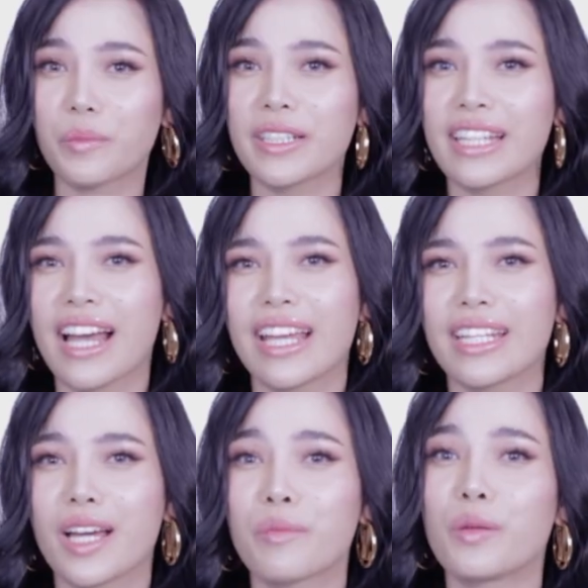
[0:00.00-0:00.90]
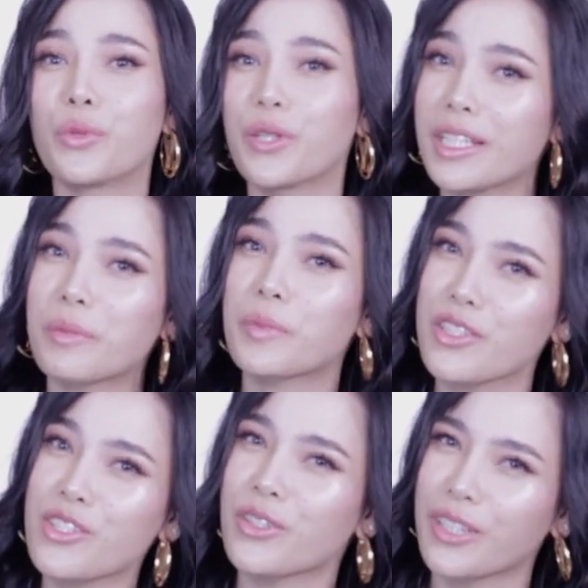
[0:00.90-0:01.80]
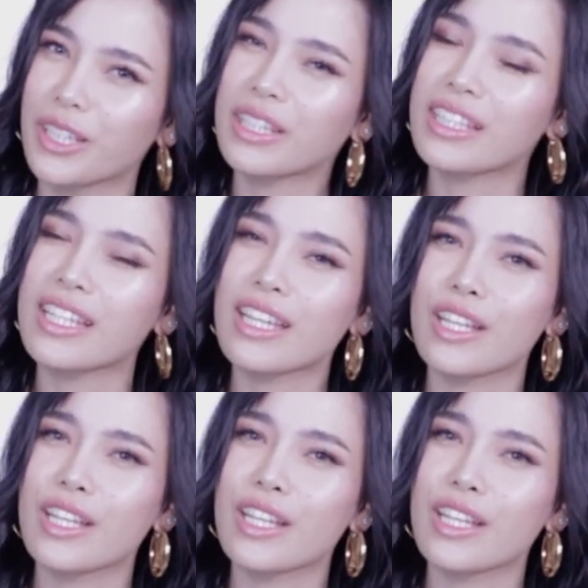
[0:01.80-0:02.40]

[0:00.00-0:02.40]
number nine, I'm a morning person.